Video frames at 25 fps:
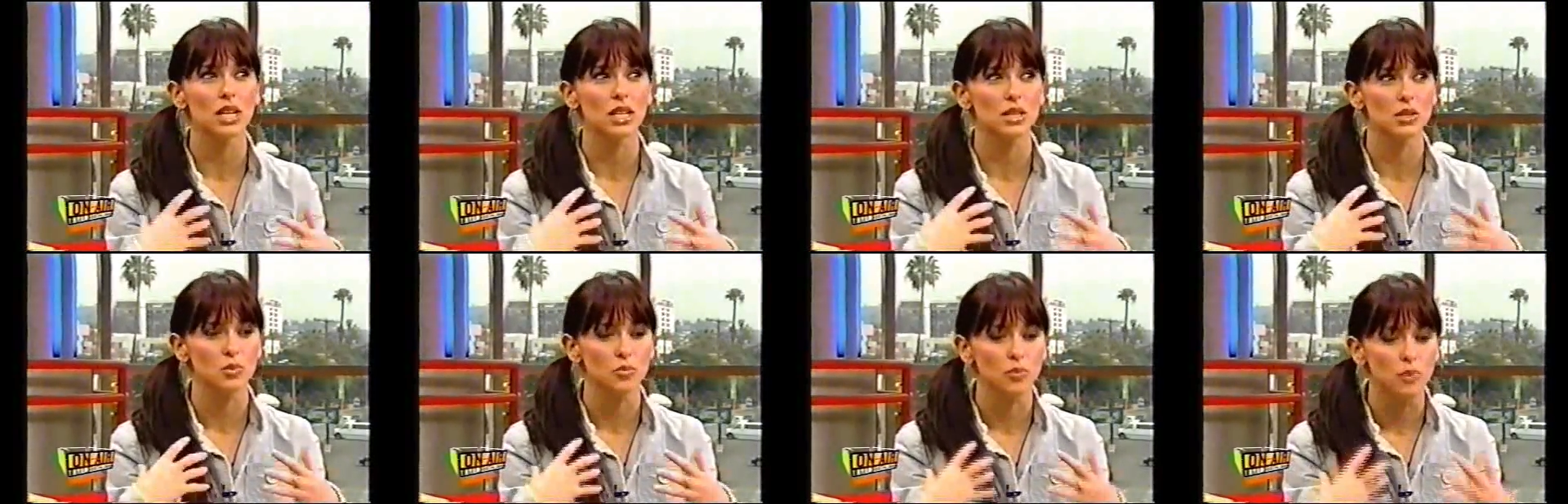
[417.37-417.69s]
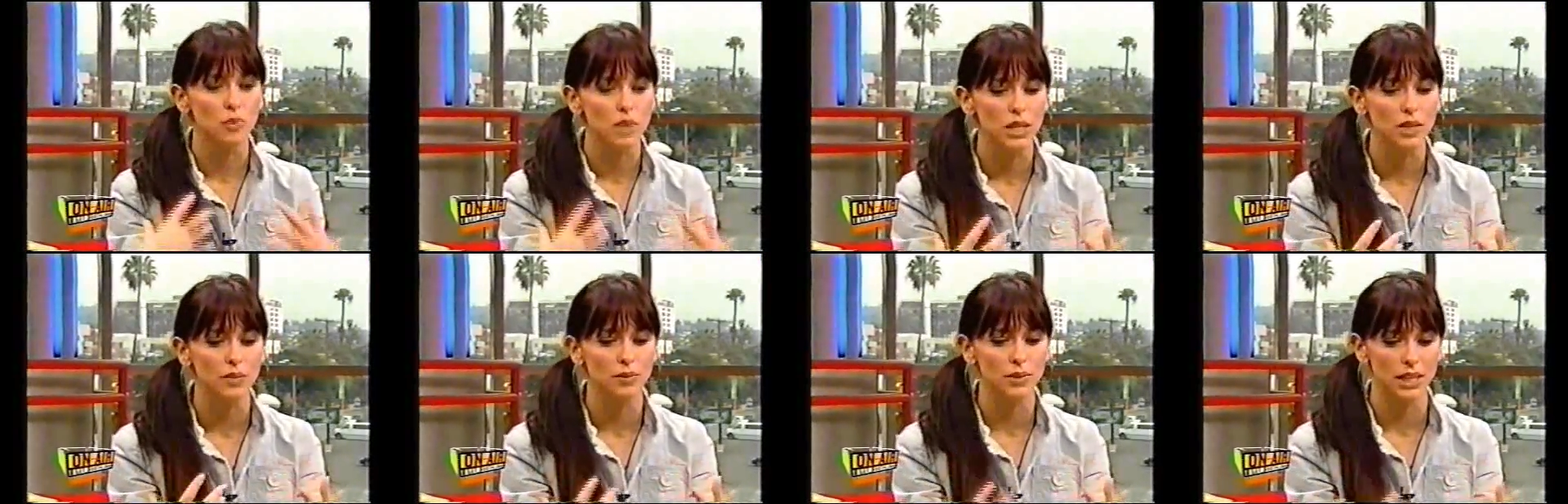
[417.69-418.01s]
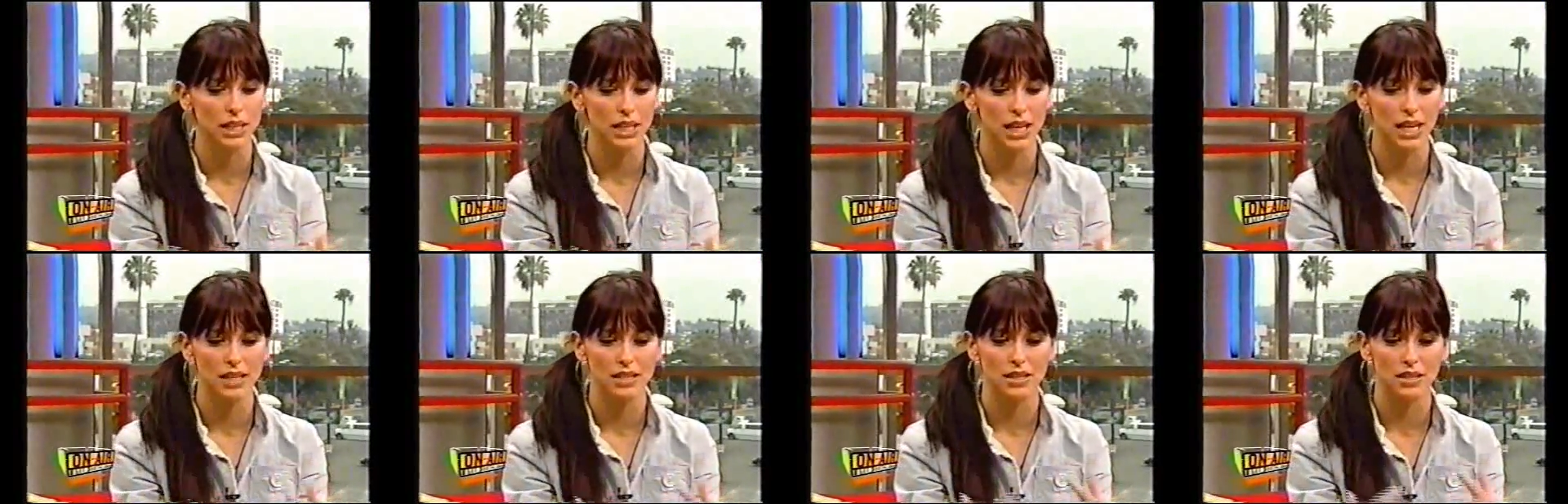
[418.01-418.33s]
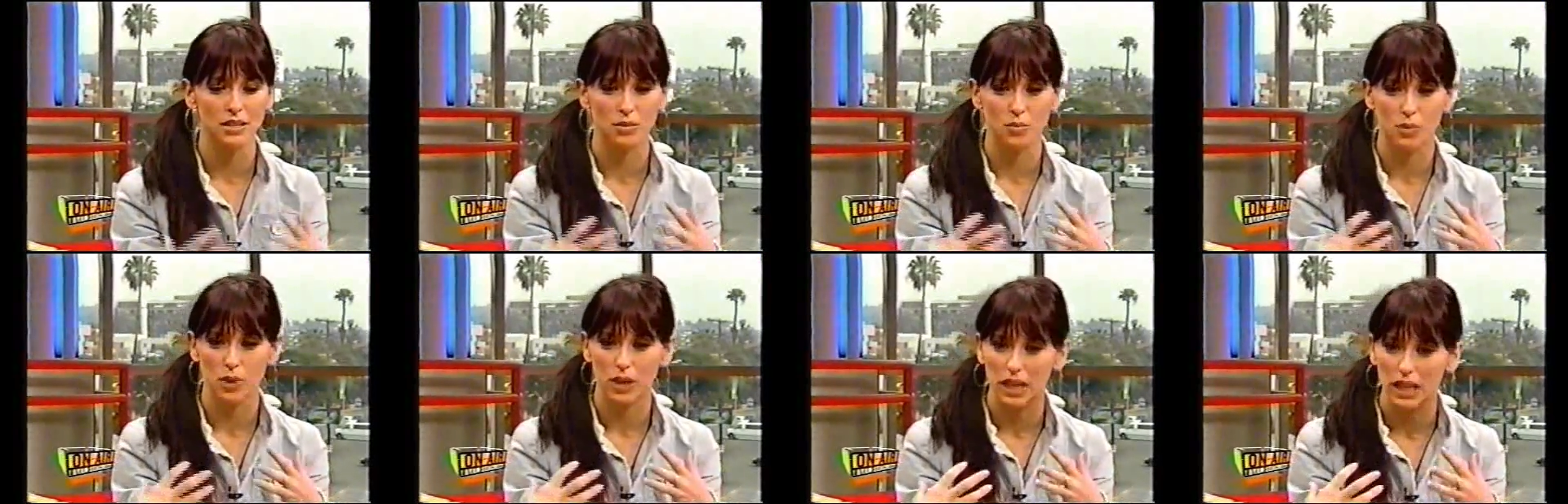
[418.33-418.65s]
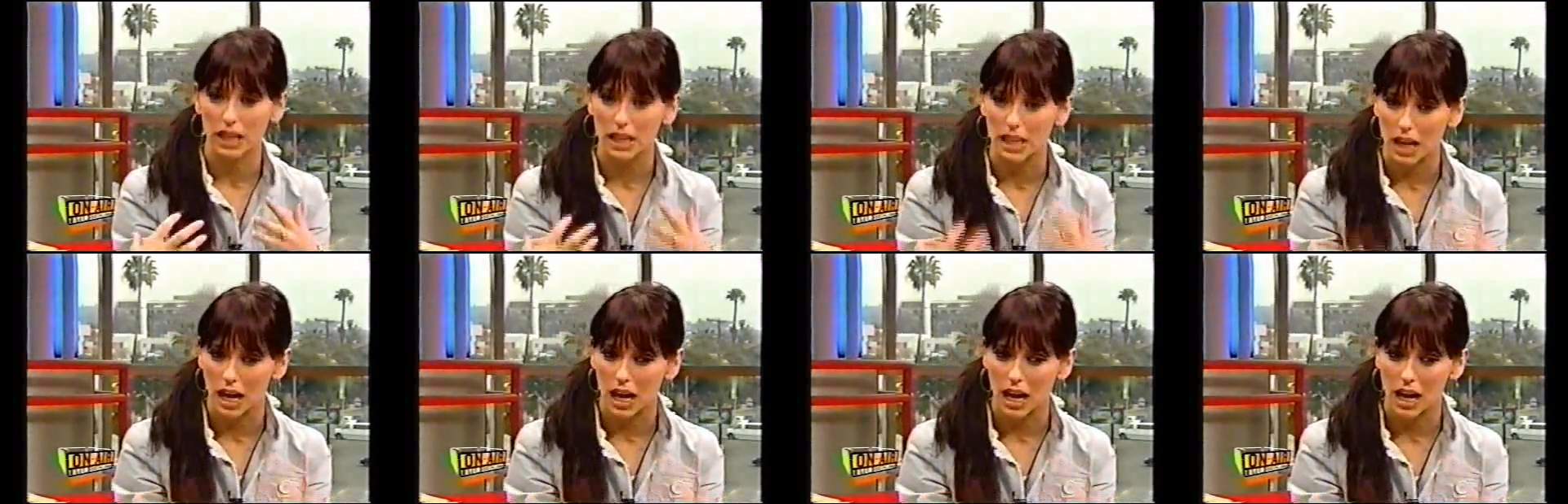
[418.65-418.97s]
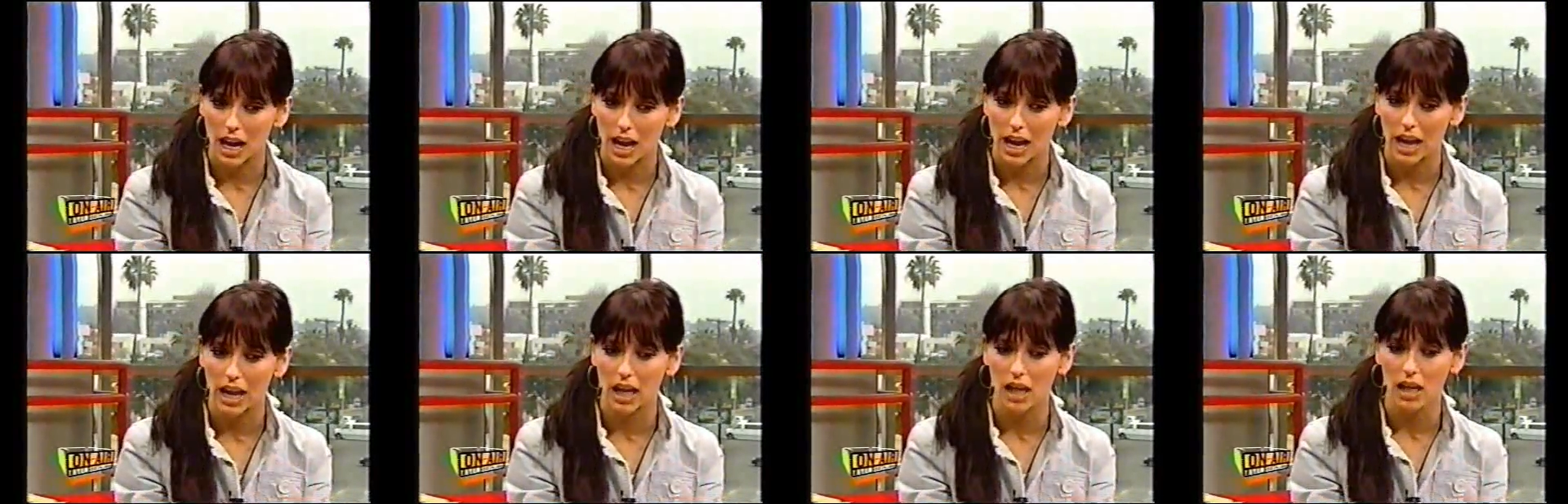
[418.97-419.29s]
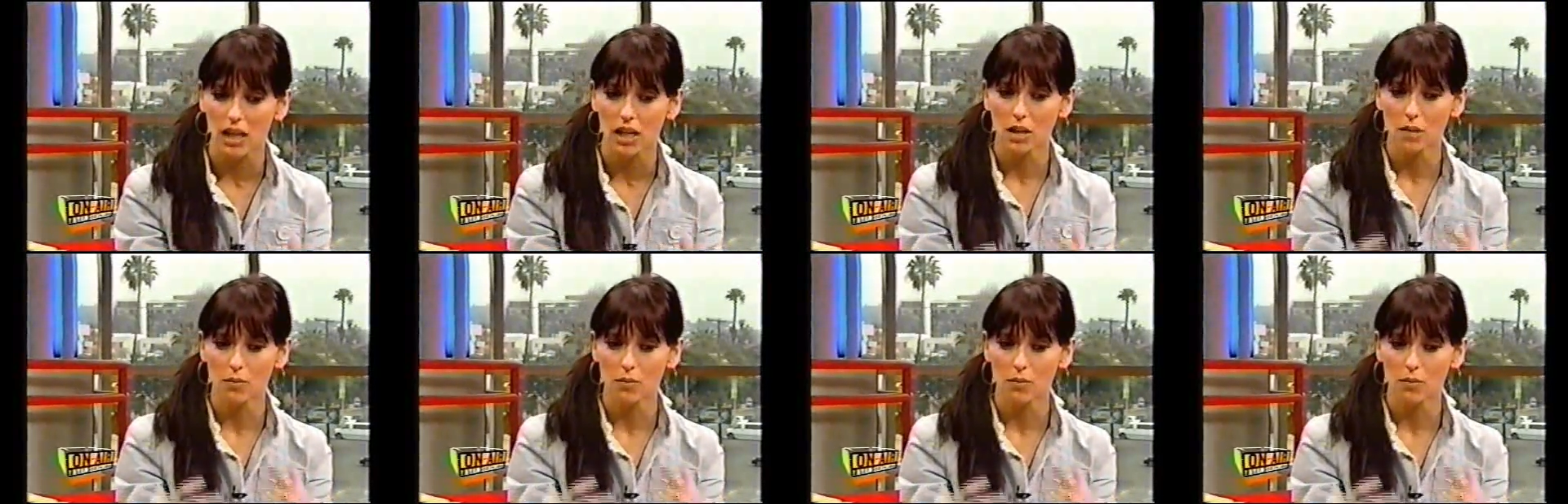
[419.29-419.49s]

is really, really nice is when a guy